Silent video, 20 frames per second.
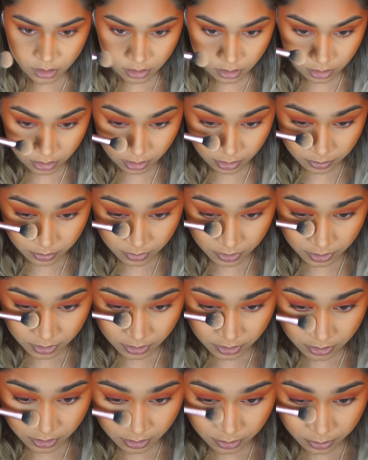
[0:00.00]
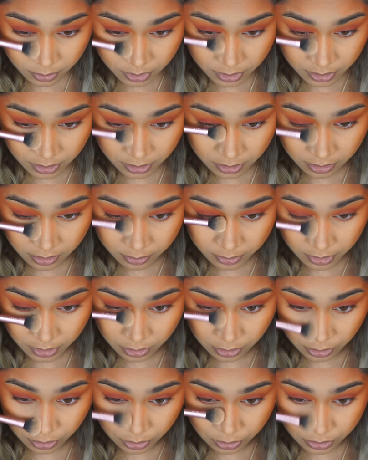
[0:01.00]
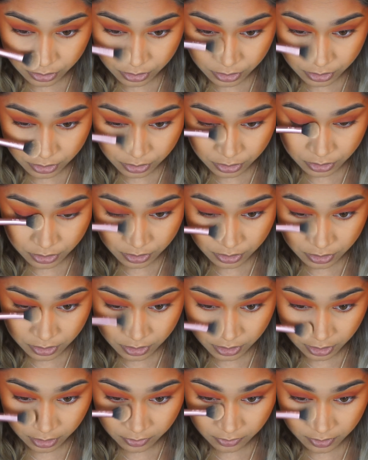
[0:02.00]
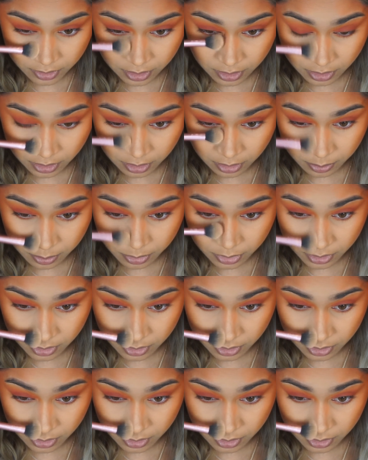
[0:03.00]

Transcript: and I'm just going to put it on my nose just to soften up